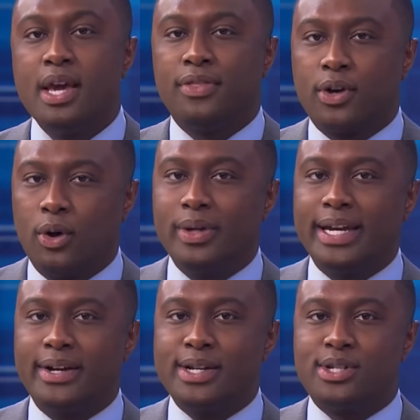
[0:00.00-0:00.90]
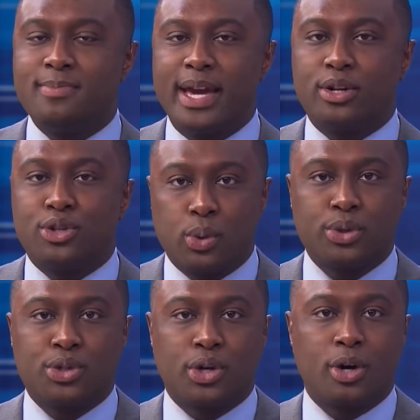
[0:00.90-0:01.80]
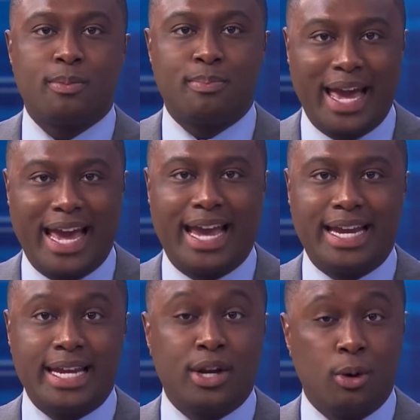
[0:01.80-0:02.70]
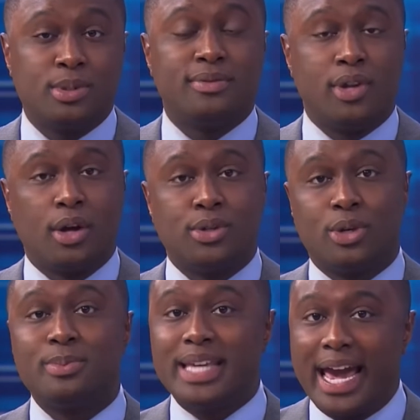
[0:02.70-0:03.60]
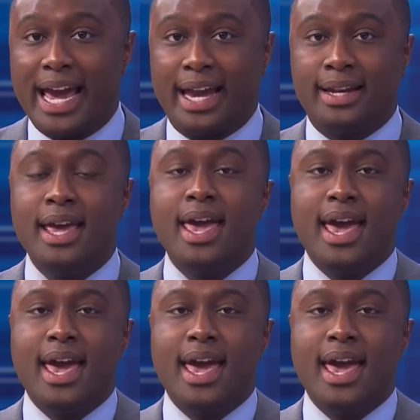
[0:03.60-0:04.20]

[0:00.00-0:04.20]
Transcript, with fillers: The goal here is to make short term pain in hopes of long term gain.